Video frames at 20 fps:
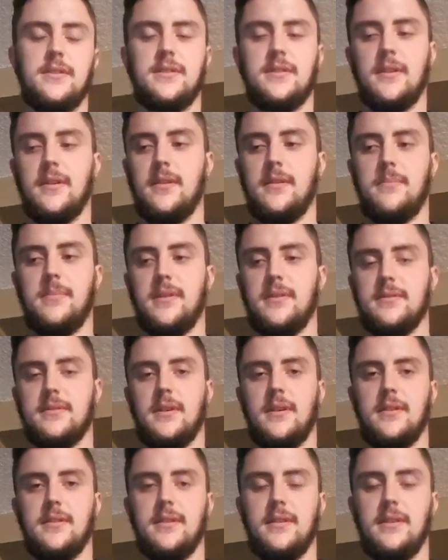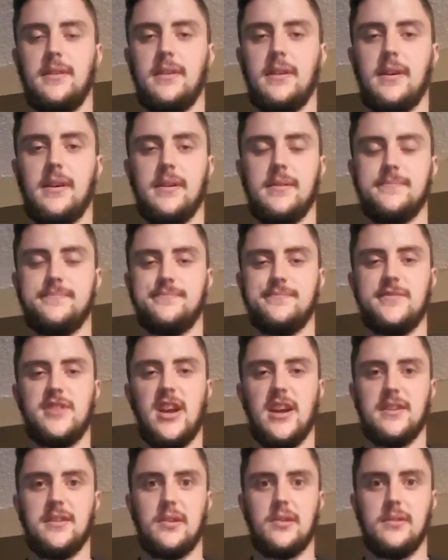Sorry about all the
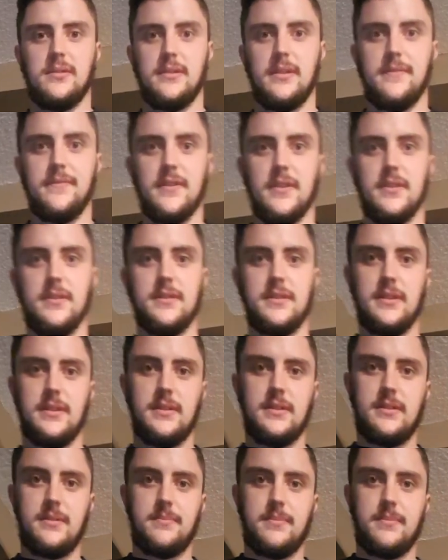technical difficulties,